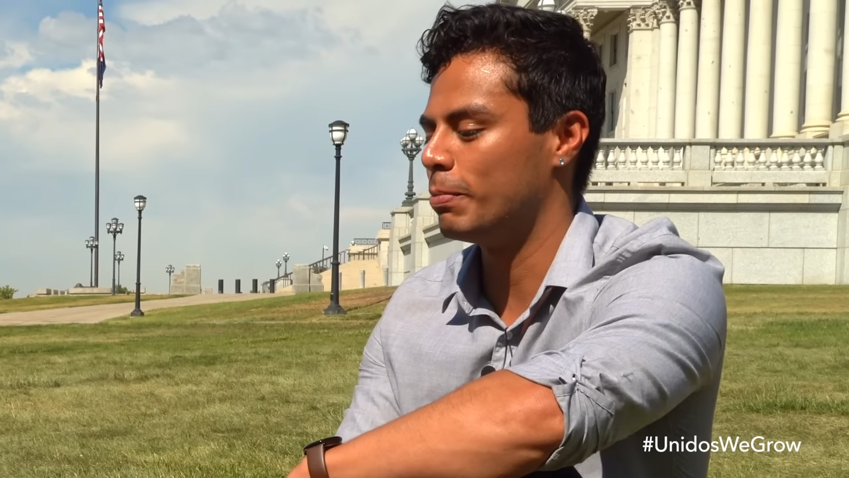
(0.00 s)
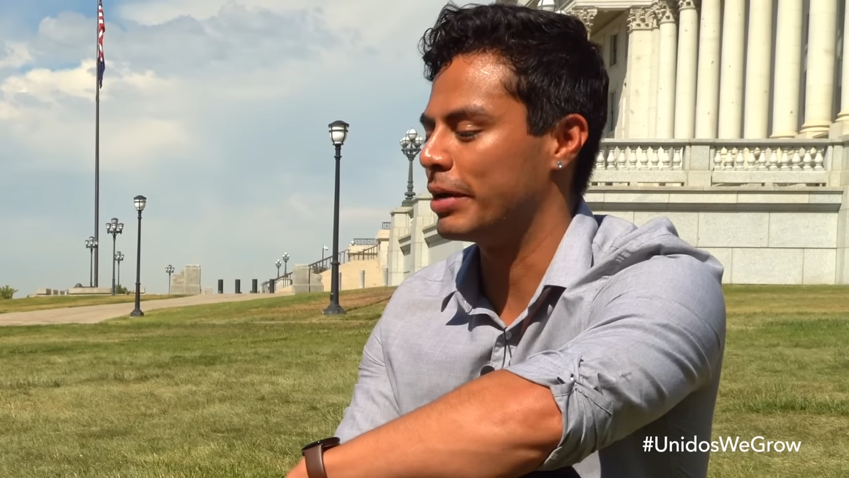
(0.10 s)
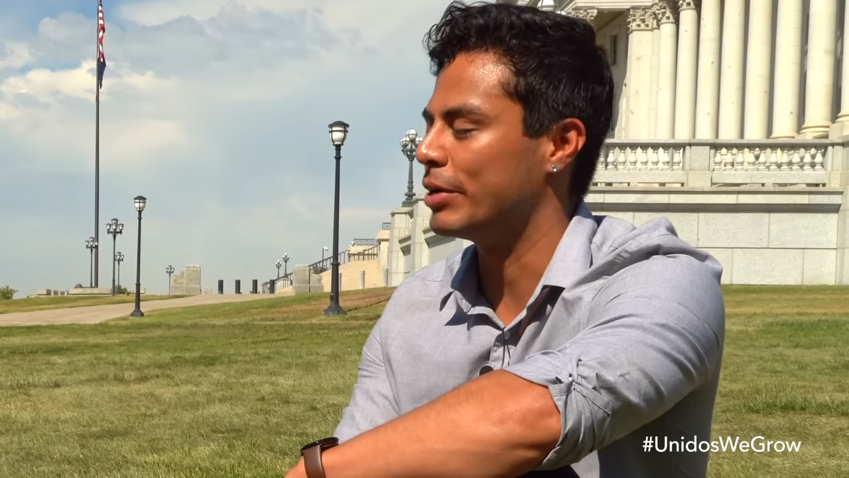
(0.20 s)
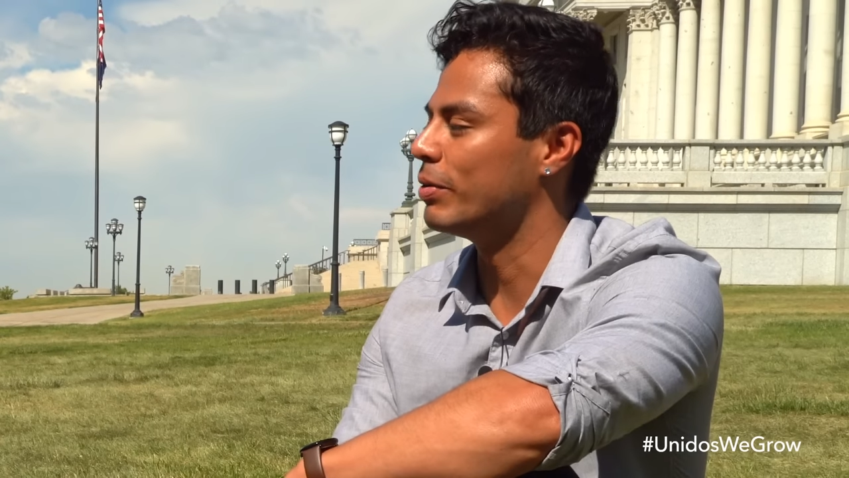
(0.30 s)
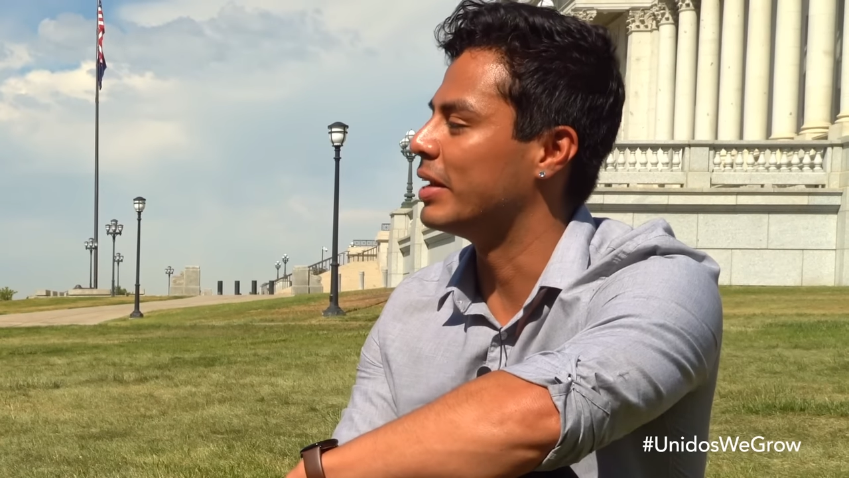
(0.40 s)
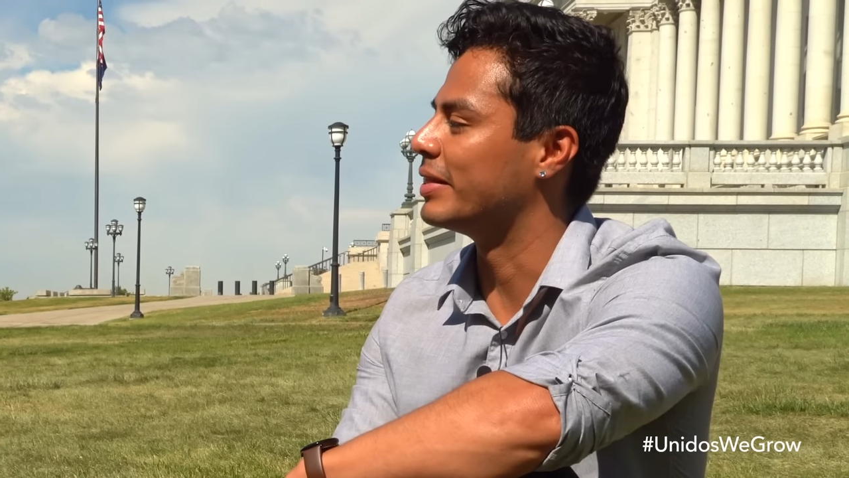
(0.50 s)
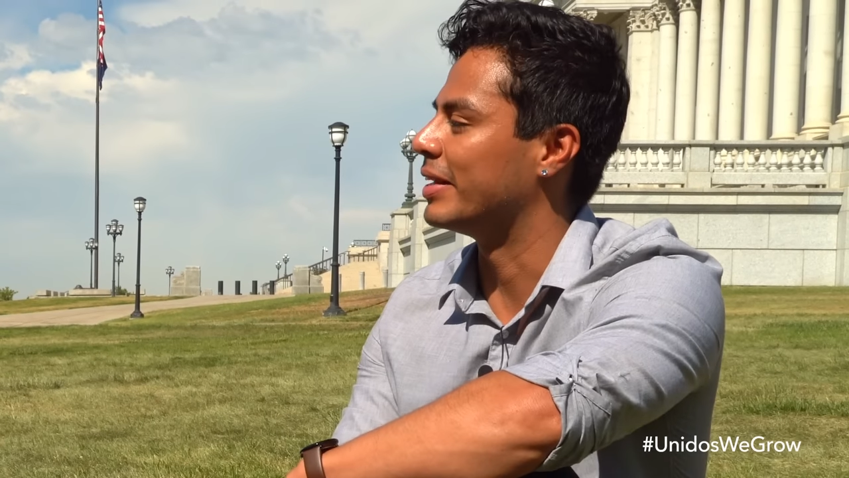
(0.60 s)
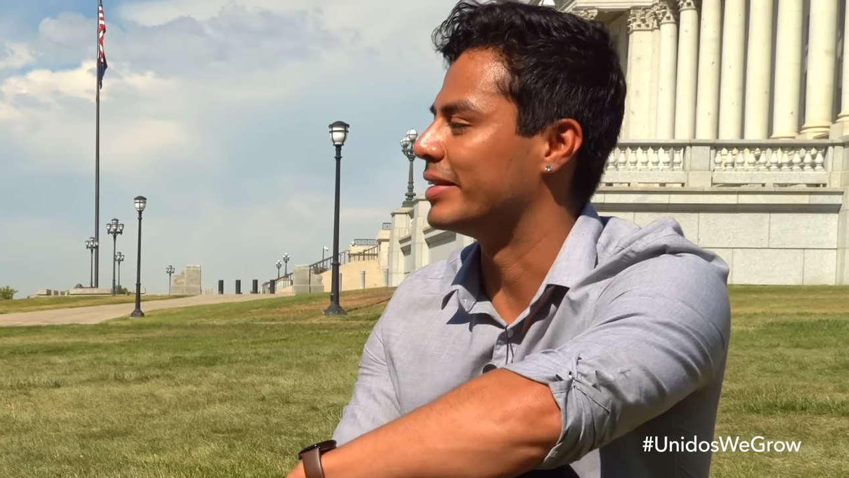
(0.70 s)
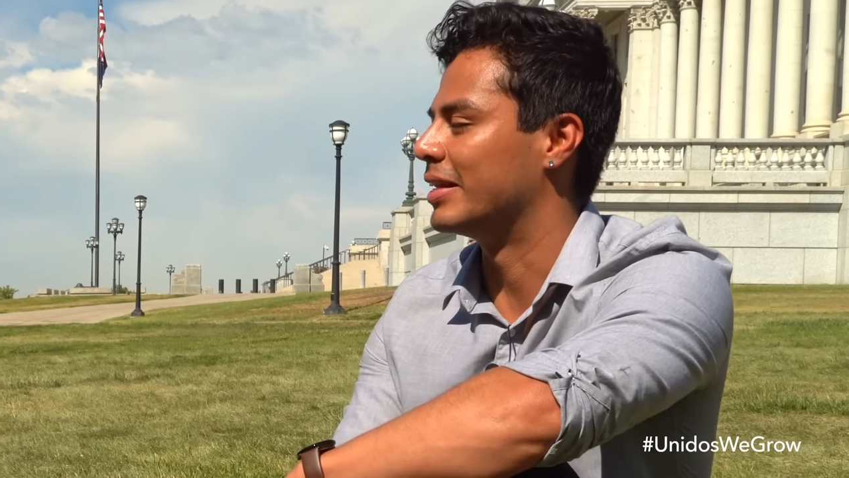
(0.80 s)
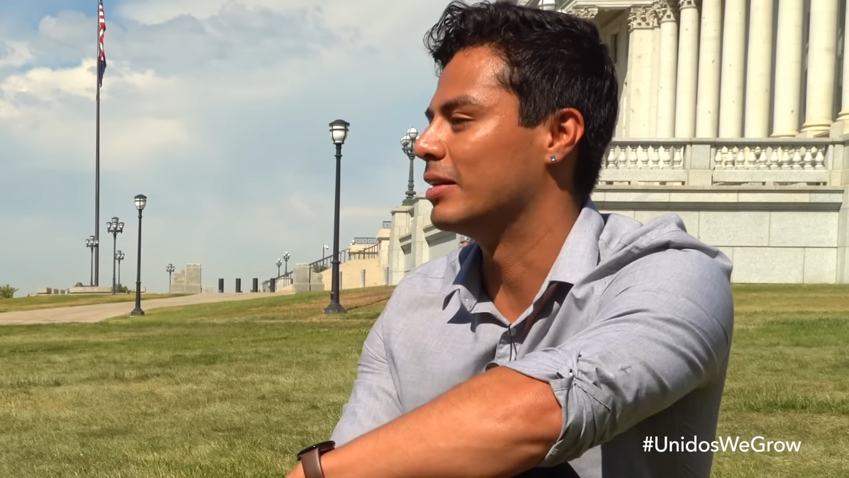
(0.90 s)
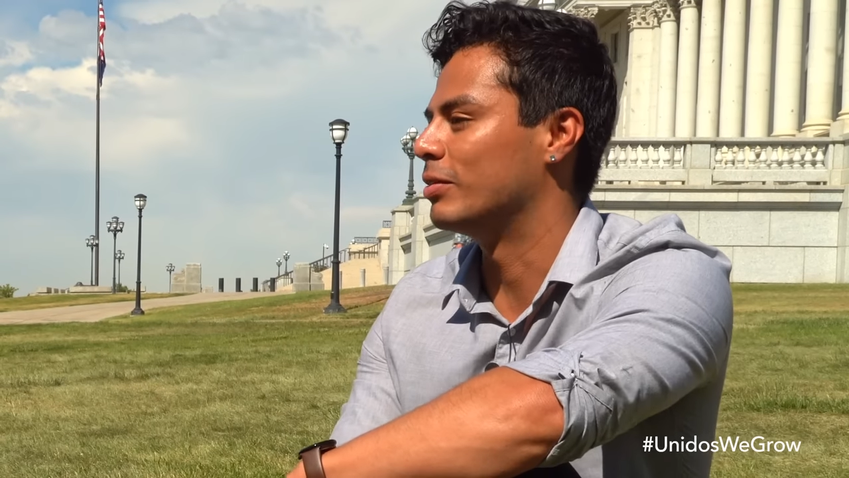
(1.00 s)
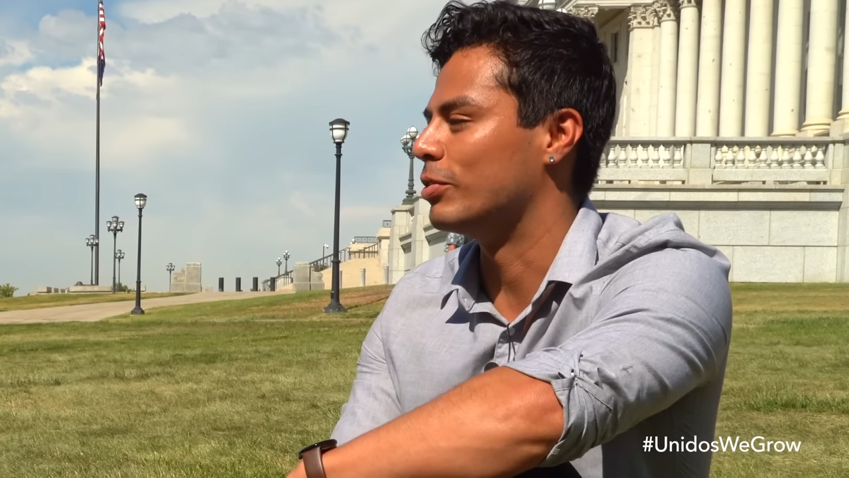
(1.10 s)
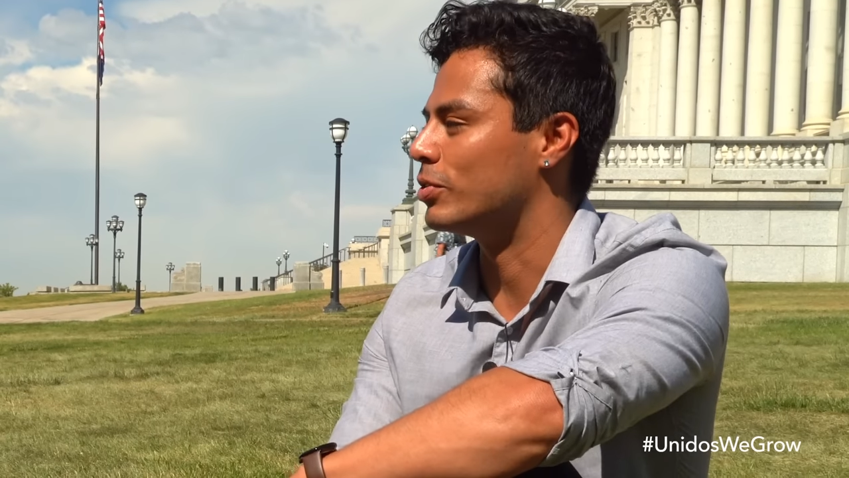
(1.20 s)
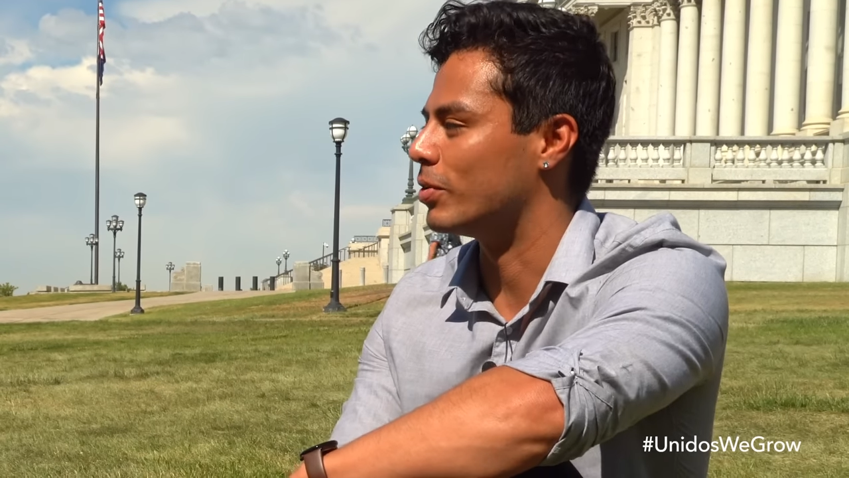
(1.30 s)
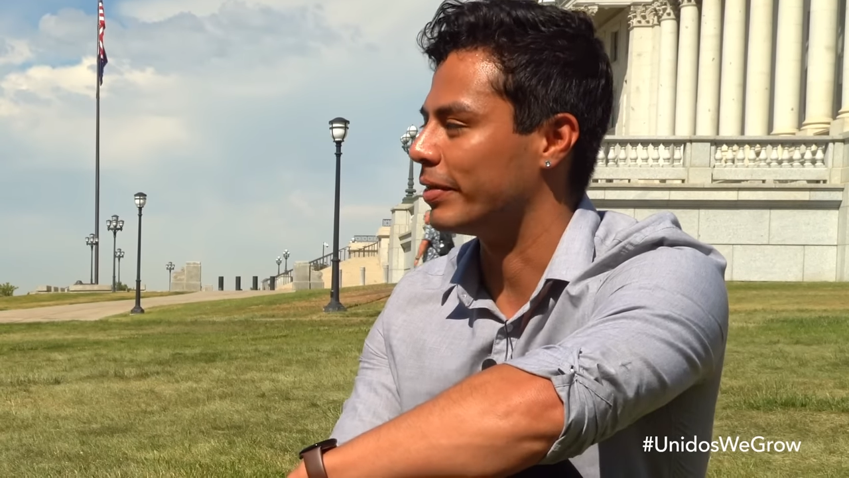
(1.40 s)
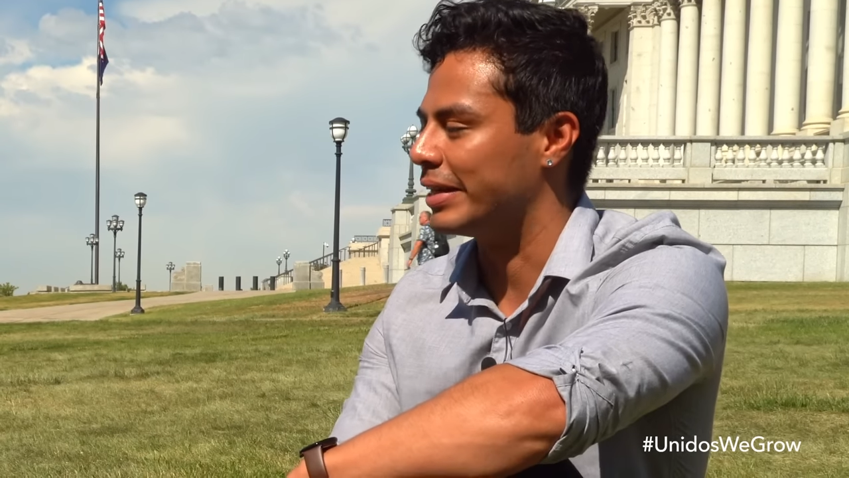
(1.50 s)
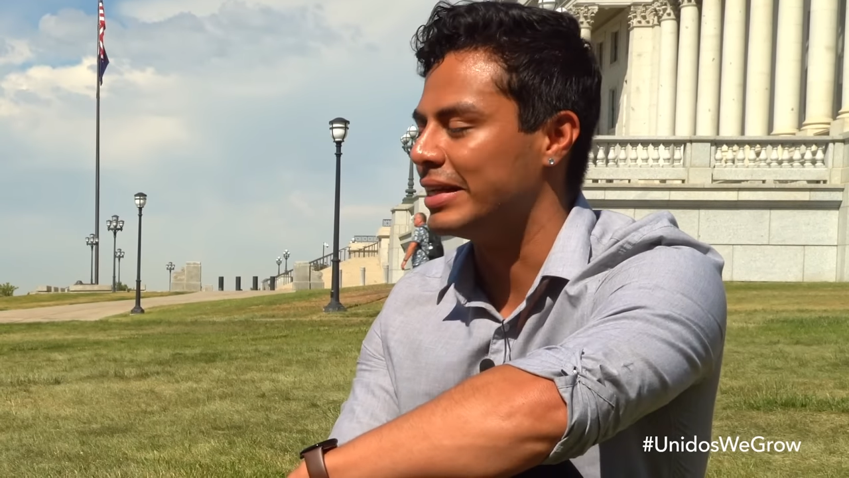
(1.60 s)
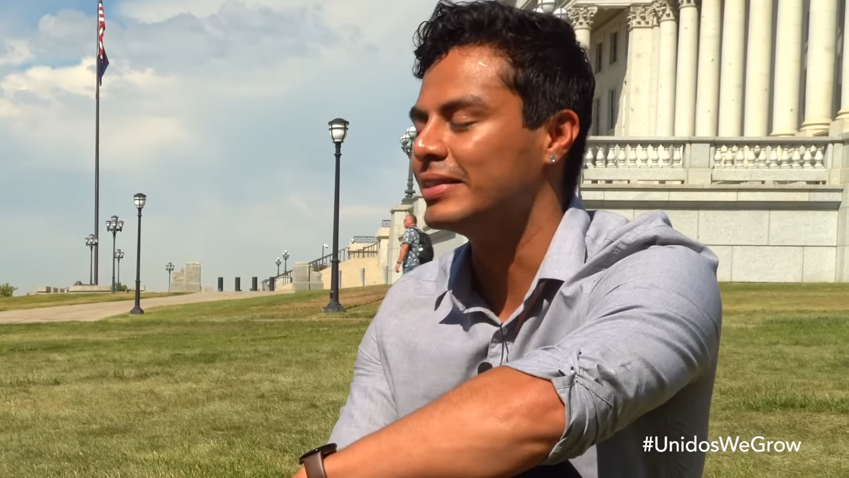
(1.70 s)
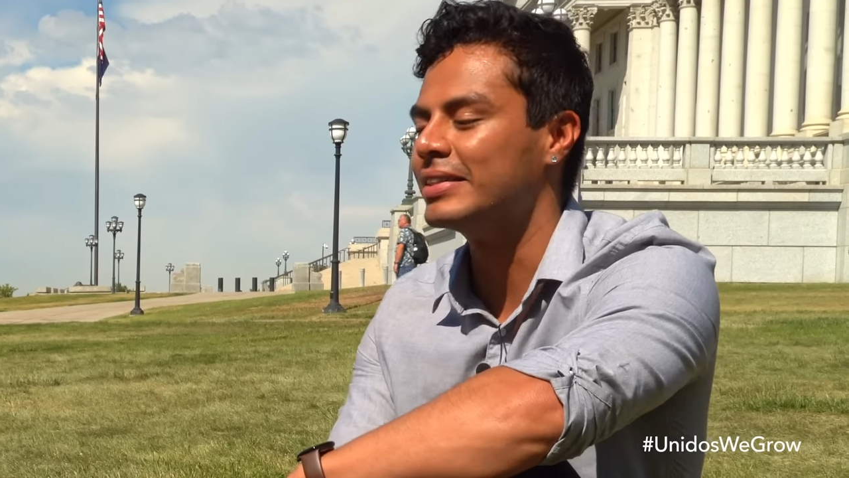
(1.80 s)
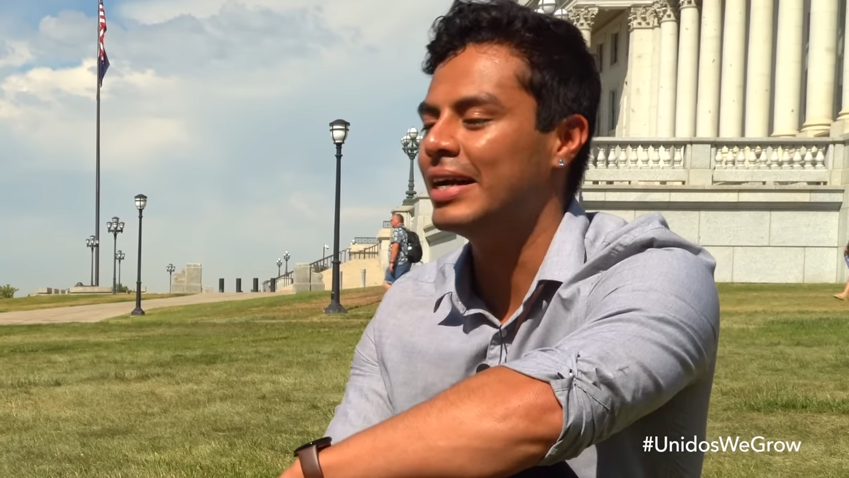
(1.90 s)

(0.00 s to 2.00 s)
Brandon Nathaniel Tuñon Ortiz.